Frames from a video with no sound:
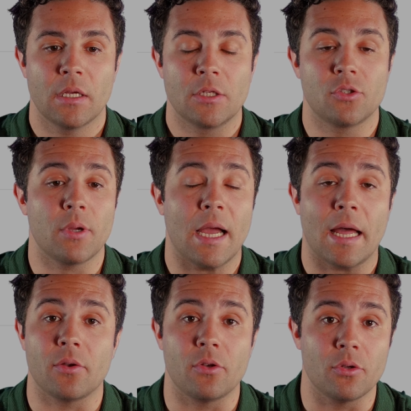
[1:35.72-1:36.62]
To
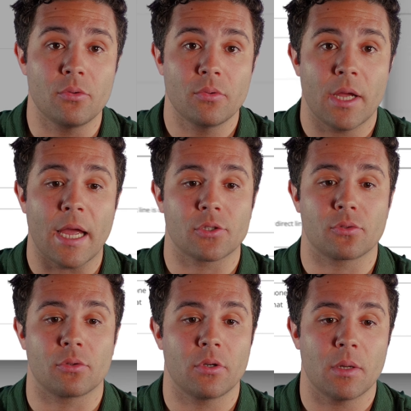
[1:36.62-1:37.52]
add a new
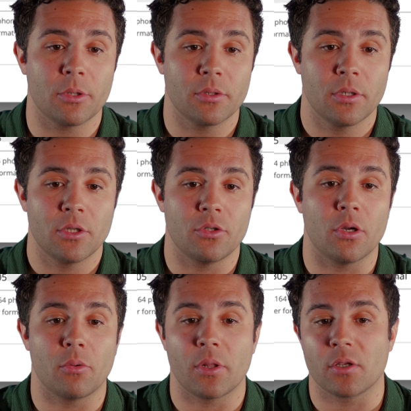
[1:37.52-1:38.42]
external number, you
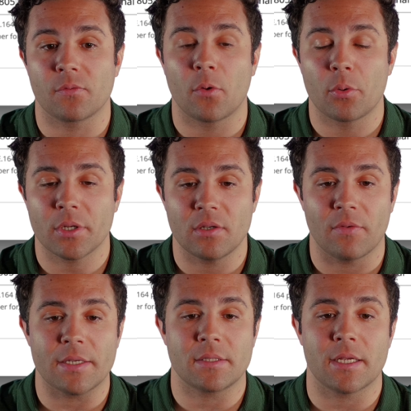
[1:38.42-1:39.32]
go into this forwarded
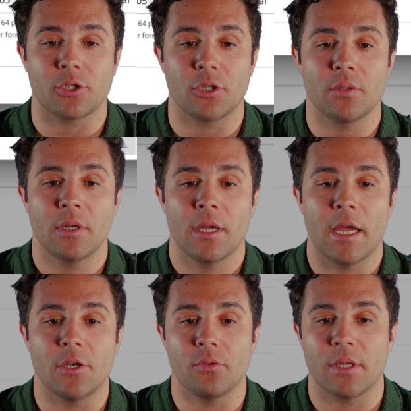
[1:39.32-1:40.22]
device section
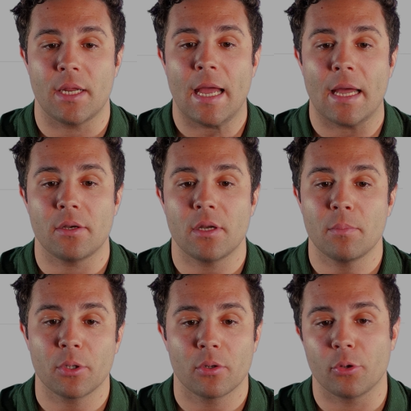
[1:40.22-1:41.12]
and you can add a
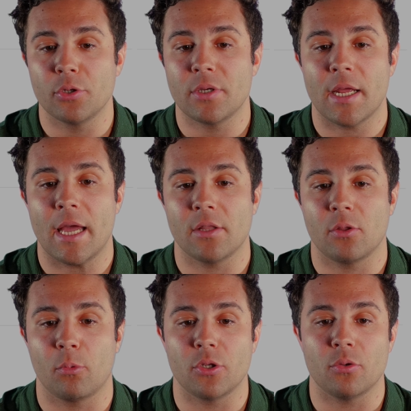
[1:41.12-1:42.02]
number or you can edit
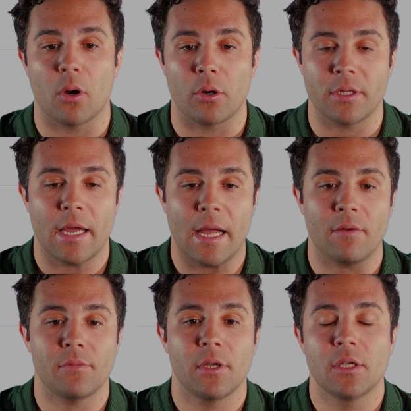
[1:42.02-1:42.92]
the one you already
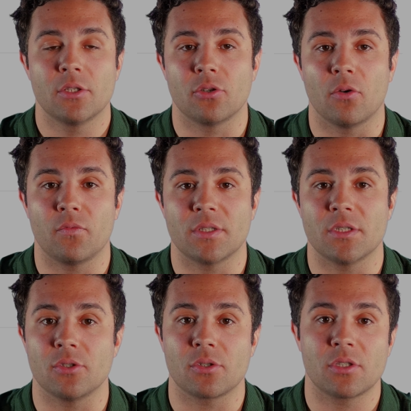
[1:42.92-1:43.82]
have. So if this
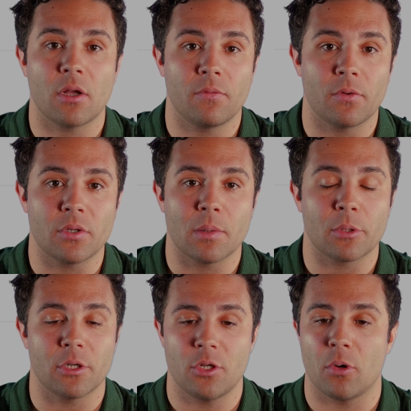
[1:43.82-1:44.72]
is your cell phone
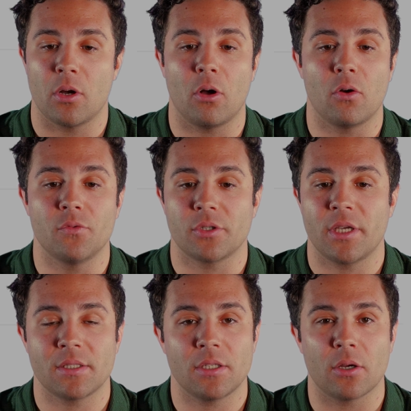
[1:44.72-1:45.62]
number and you want all of your
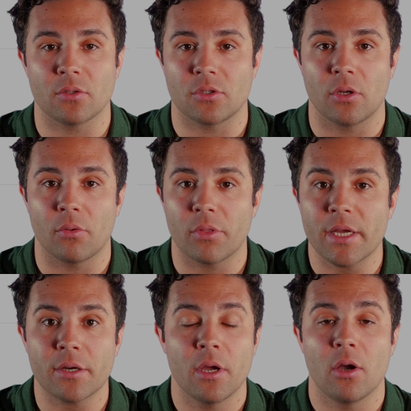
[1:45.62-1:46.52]
Kixie calls to go
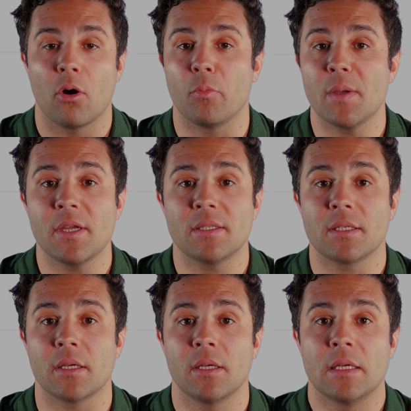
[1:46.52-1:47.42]
there, or maybe it's a